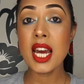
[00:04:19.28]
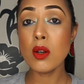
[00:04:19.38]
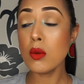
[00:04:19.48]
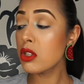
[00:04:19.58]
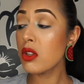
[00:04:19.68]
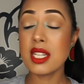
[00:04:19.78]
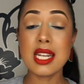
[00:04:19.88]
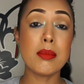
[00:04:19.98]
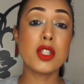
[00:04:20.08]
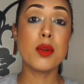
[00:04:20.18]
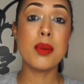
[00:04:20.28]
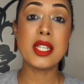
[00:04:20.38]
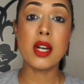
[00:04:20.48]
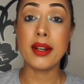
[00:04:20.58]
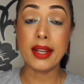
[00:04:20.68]
And also the damage had
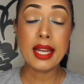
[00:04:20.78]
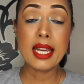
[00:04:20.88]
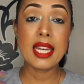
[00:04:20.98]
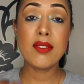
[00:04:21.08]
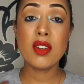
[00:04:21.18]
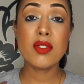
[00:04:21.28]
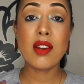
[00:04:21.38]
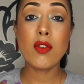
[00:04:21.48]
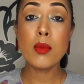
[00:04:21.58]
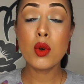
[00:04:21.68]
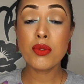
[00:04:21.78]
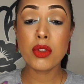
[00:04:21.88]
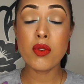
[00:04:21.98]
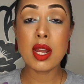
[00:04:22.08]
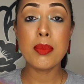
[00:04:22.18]
been done. Even if they removed
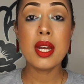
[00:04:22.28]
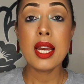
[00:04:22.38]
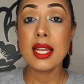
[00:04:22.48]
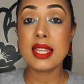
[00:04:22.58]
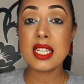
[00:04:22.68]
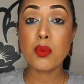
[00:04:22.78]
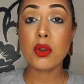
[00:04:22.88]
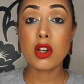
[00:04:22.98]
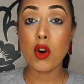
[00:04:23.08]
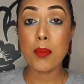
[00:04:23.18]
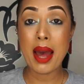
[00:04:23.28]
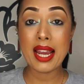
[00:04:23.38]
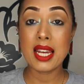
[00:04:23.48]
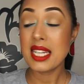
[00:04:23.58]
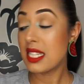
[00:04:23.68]
the rib, this wouldn't grow back.